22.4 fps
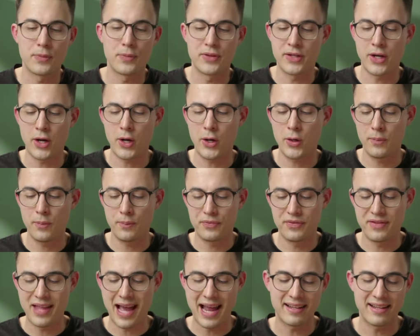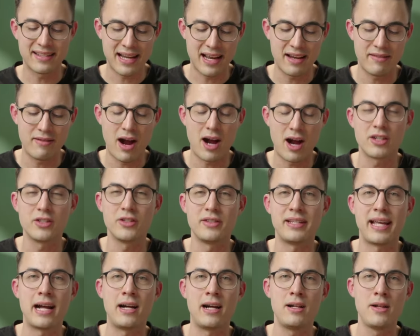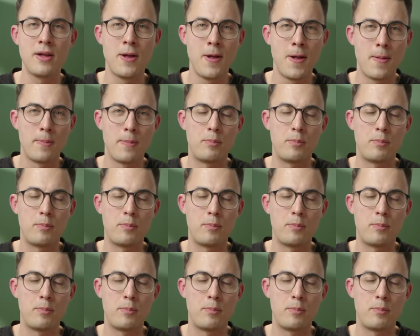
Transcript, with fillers: So that is kind of hard to tell,